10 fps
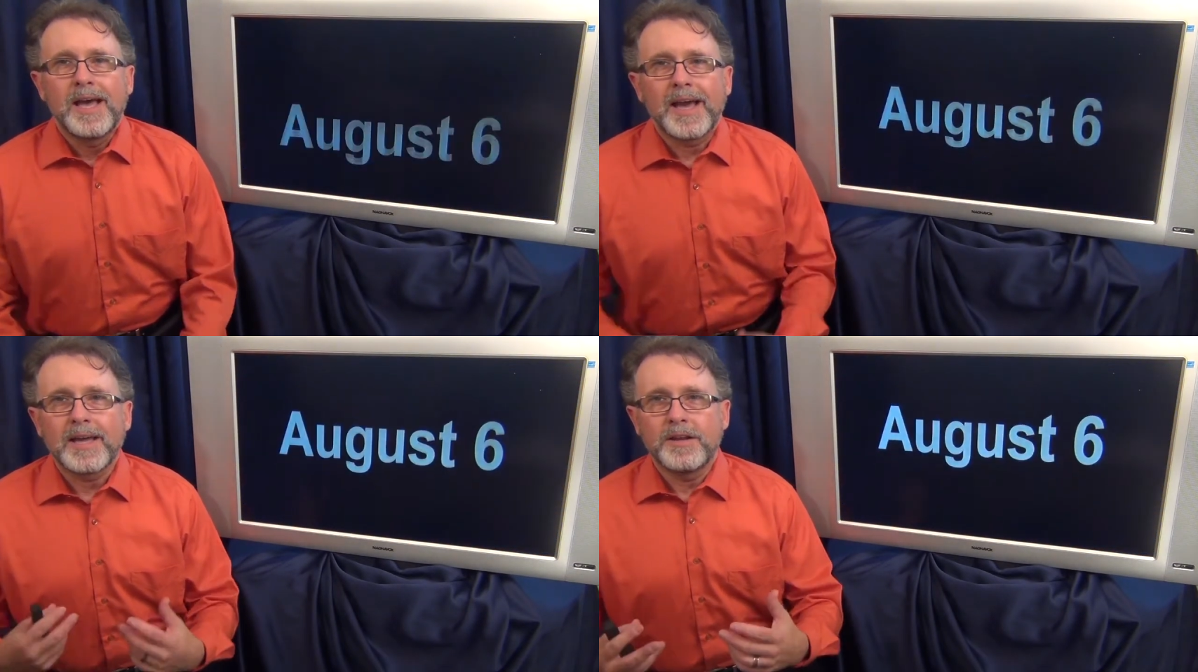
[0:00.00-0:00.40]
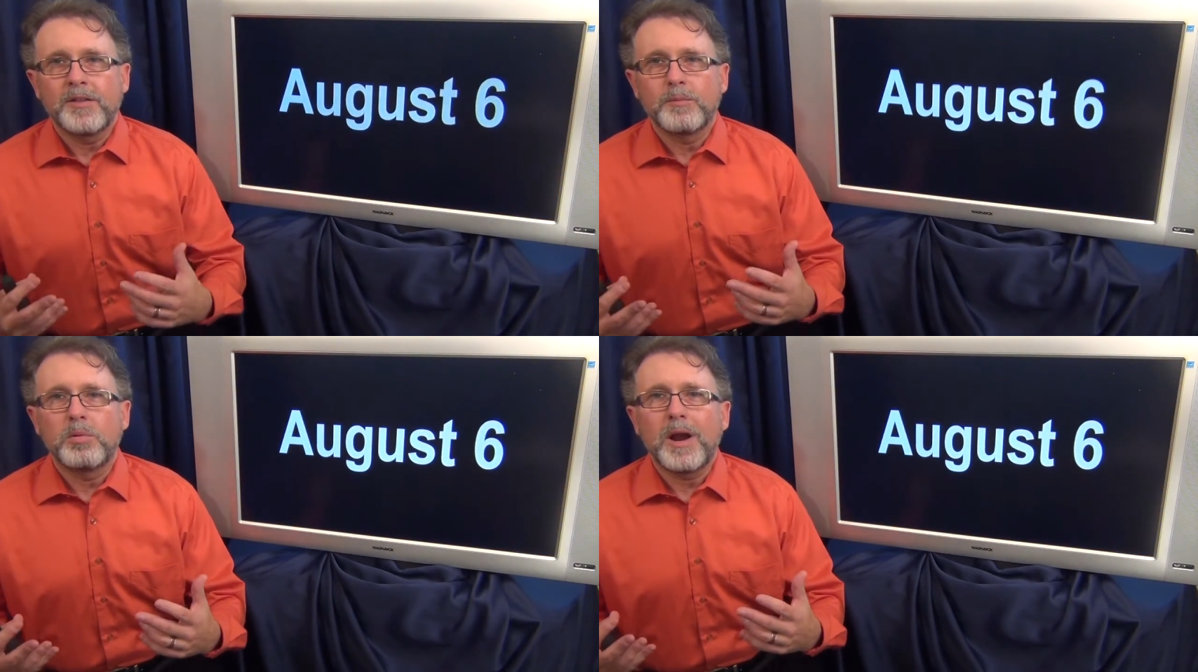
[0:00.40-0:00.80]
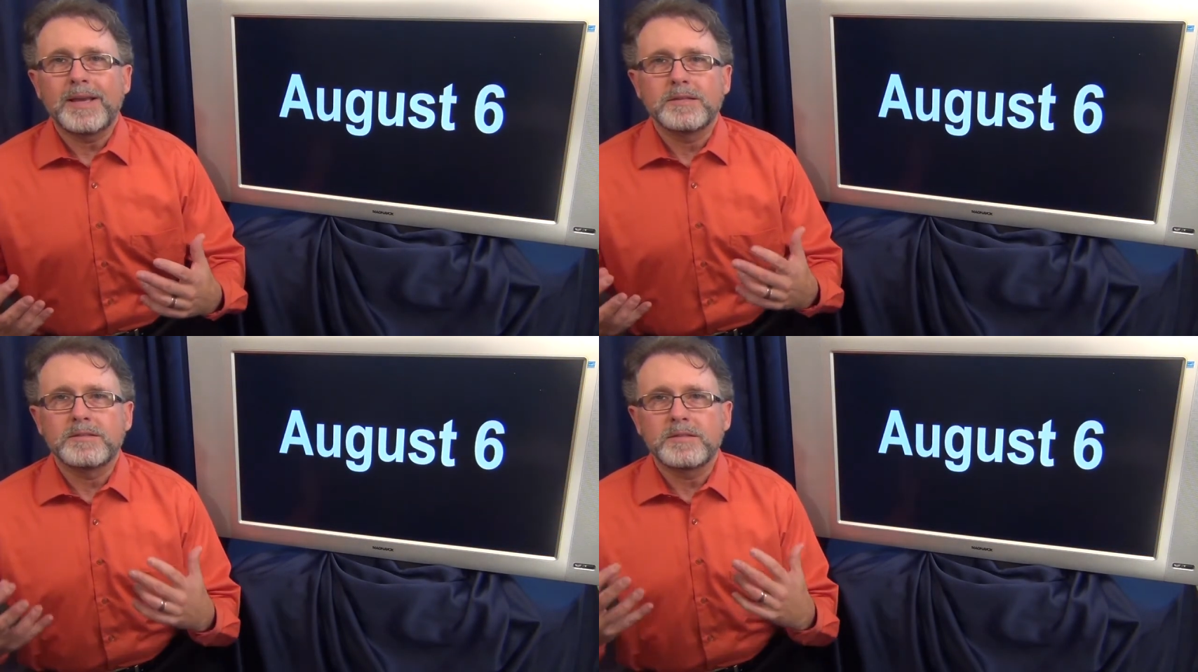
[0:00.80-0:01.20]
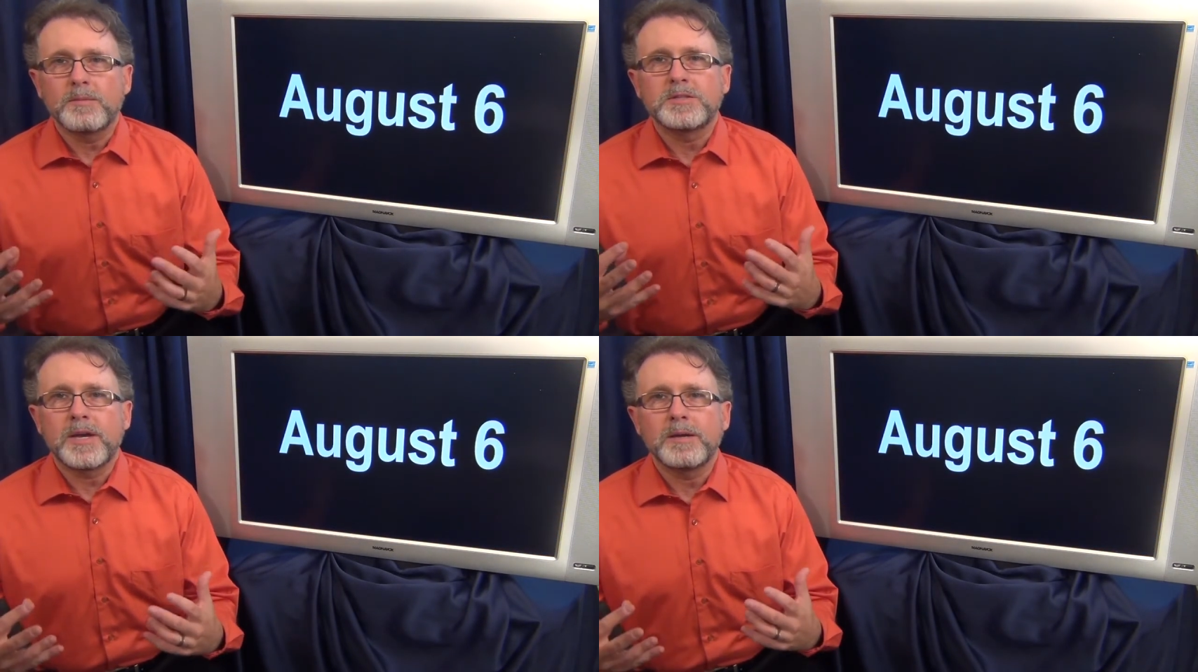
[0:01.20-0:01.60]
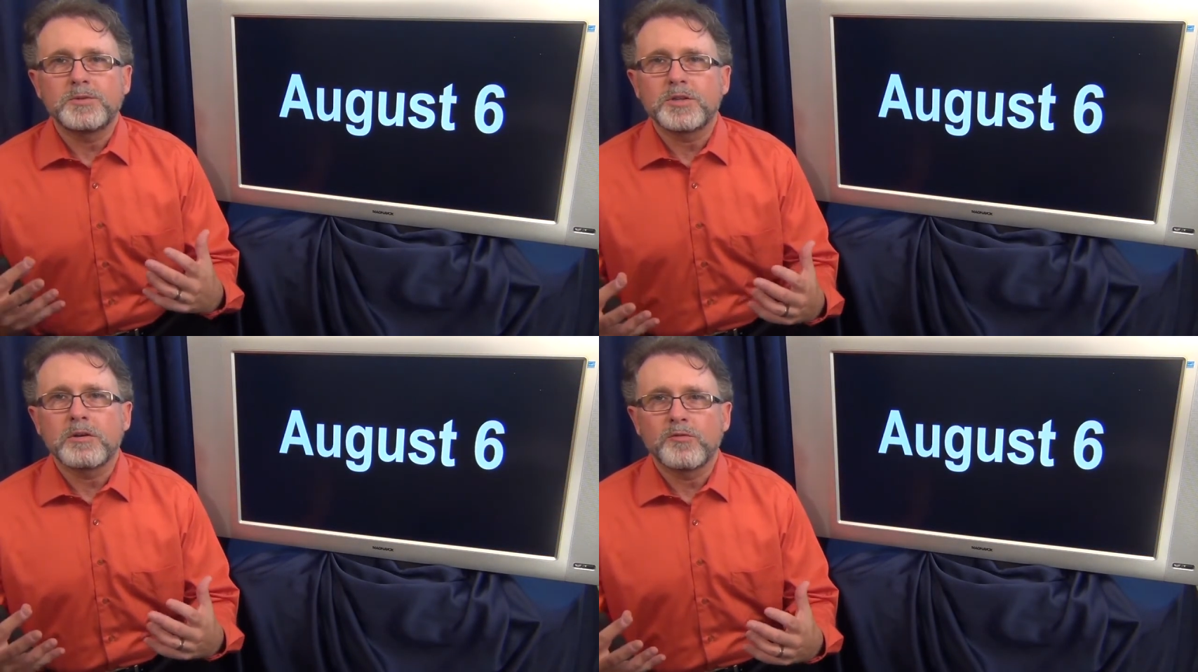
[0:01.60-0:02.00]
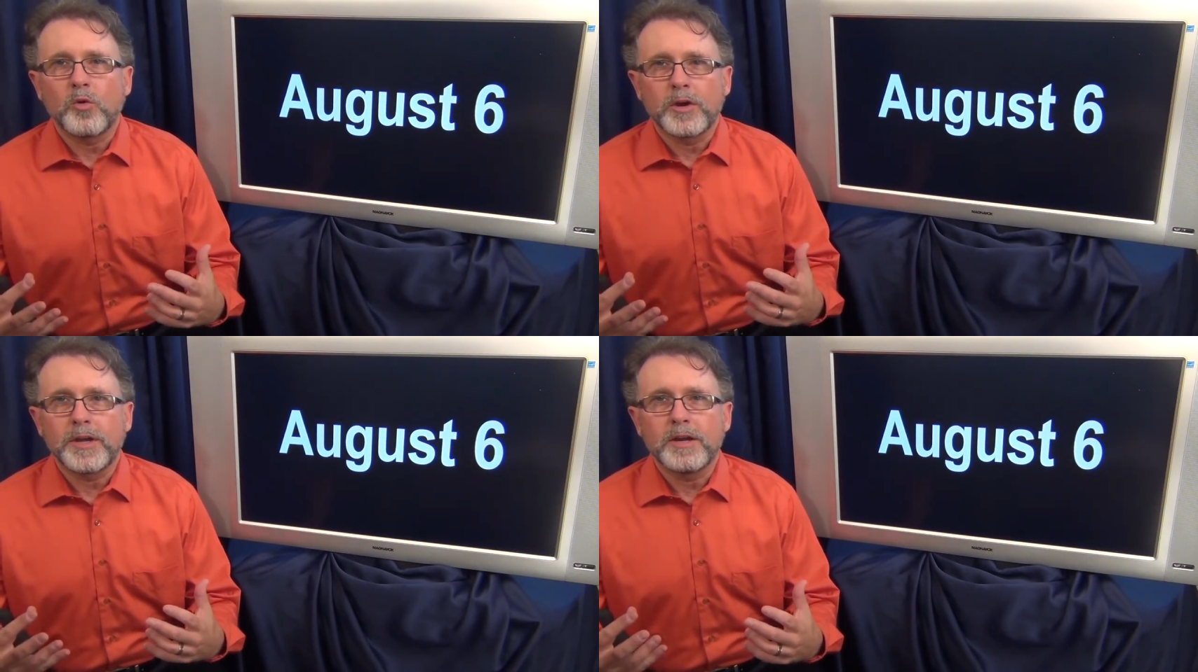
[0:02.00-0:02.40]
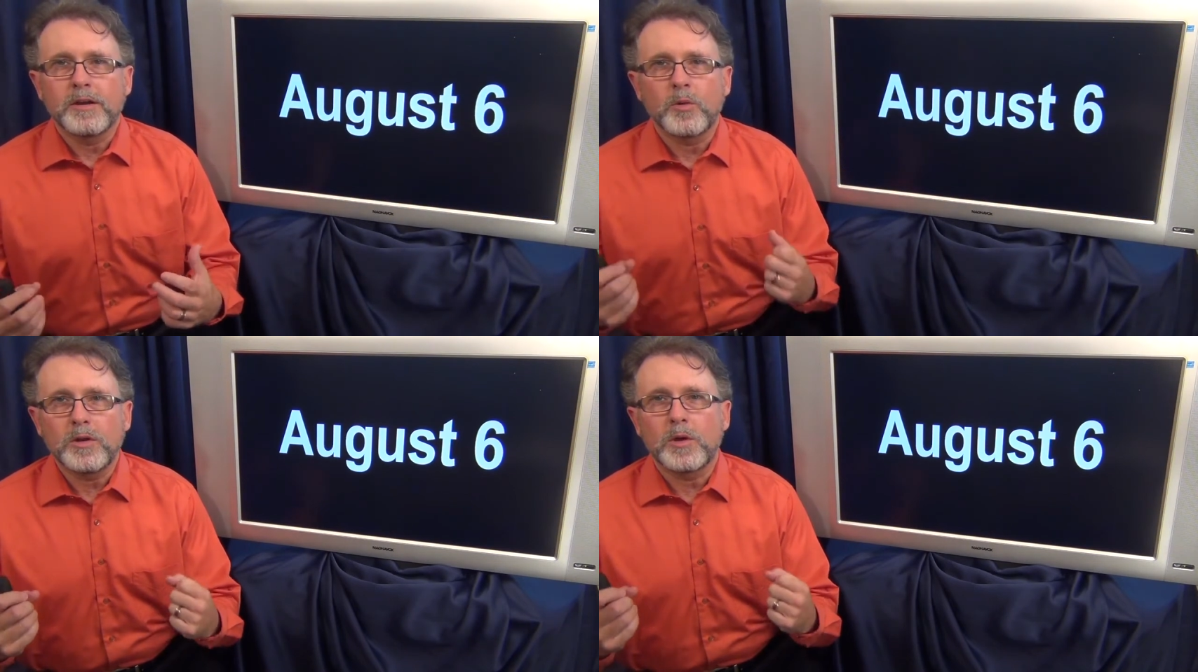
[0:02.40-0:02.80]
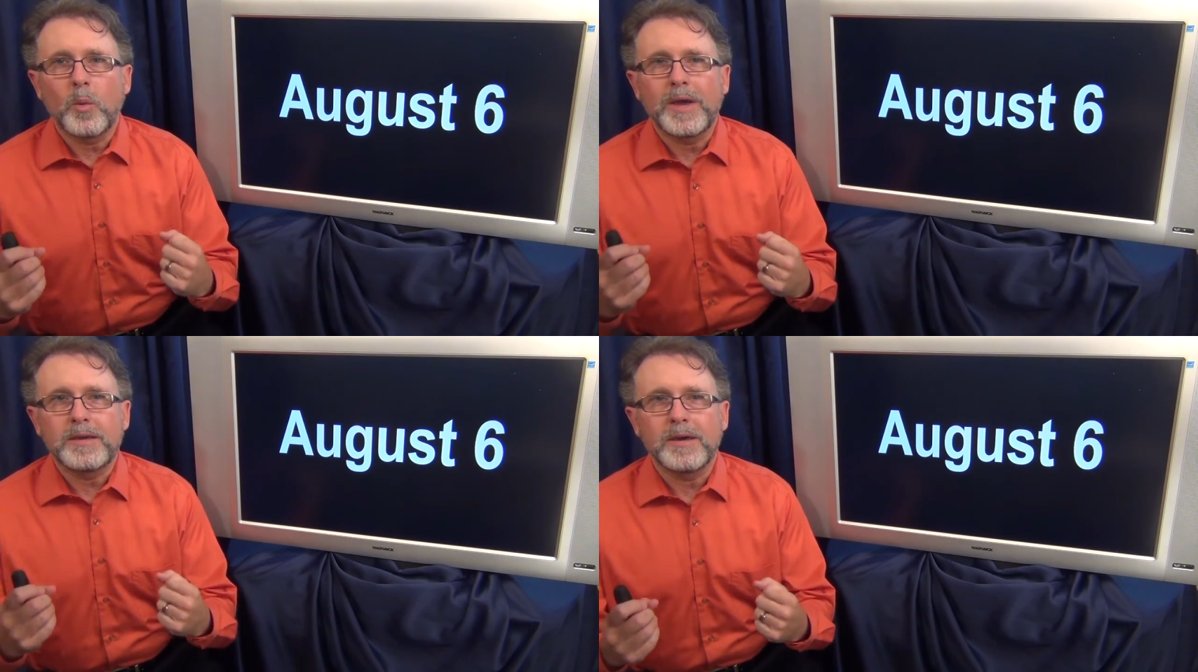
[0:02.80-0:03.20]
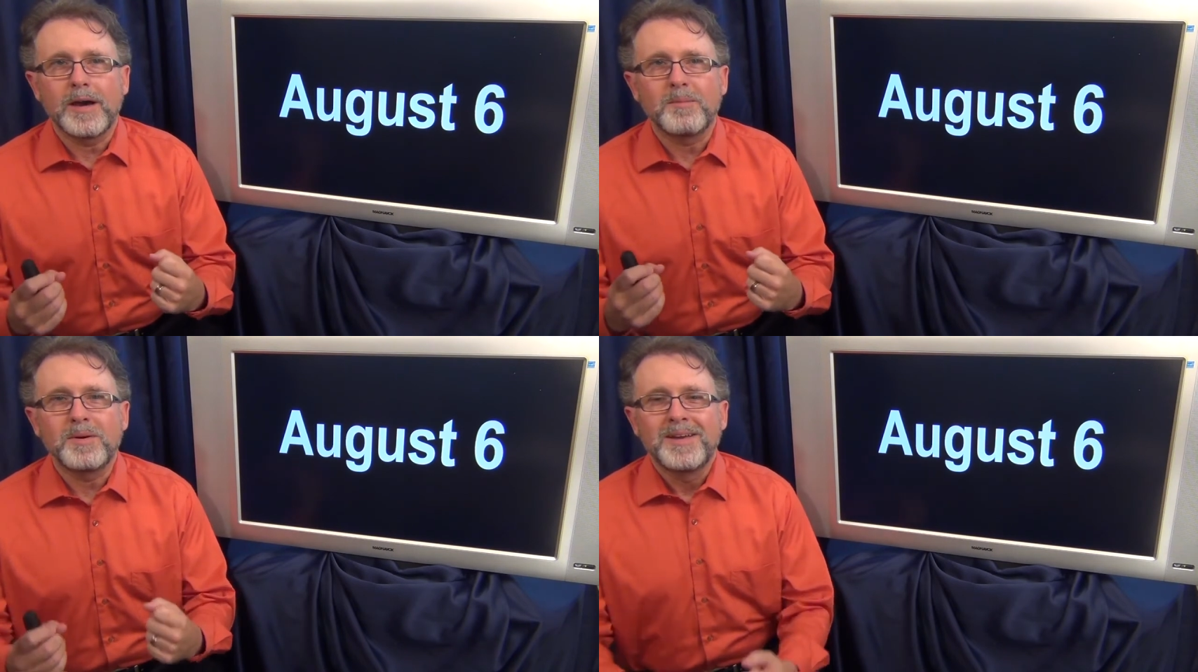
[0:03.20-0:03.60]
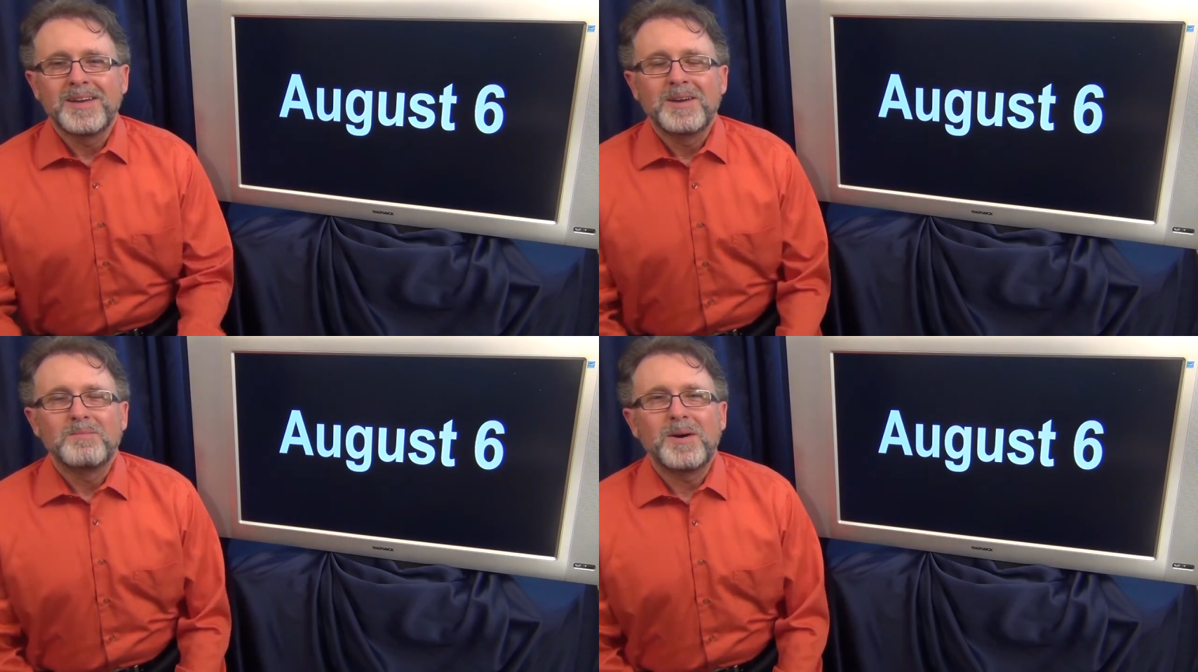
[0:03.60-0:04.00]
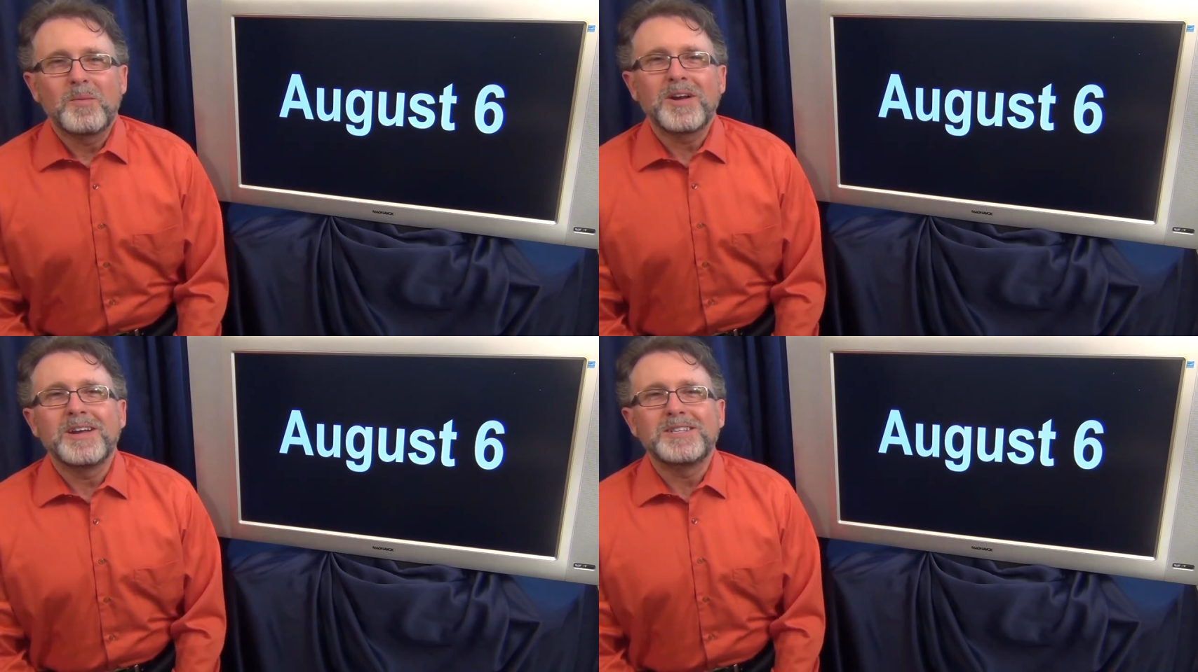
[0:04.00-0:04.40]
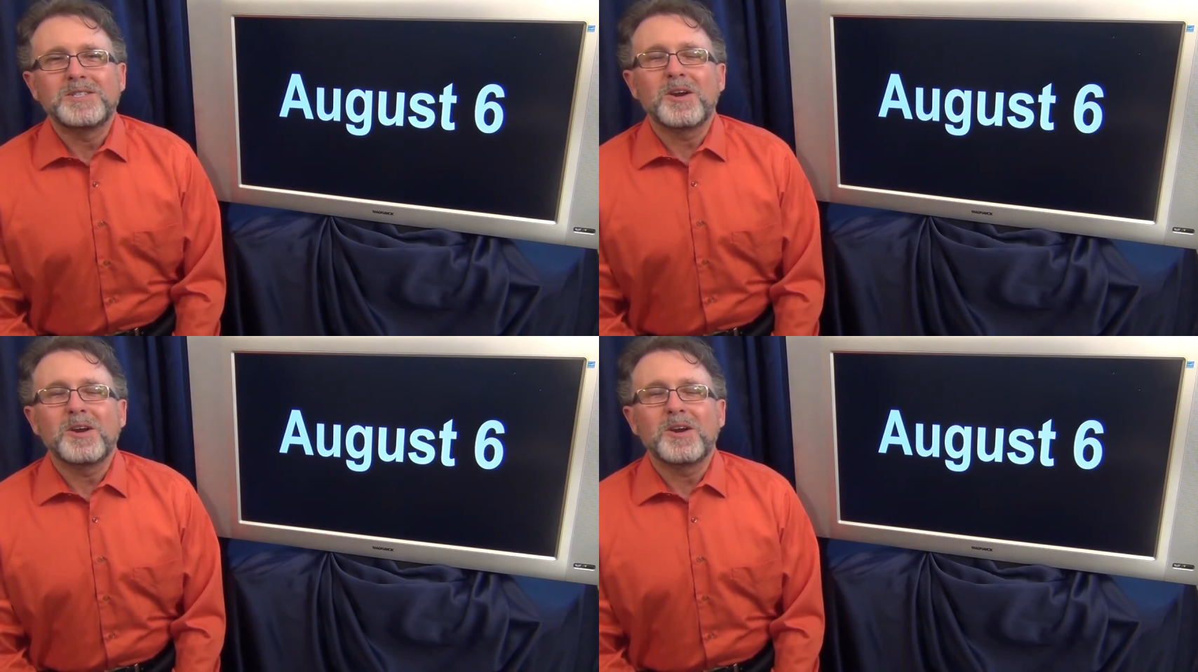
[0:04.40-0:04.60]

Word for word: I got another bright summertime shirt for you here to really wake you up. But we're going to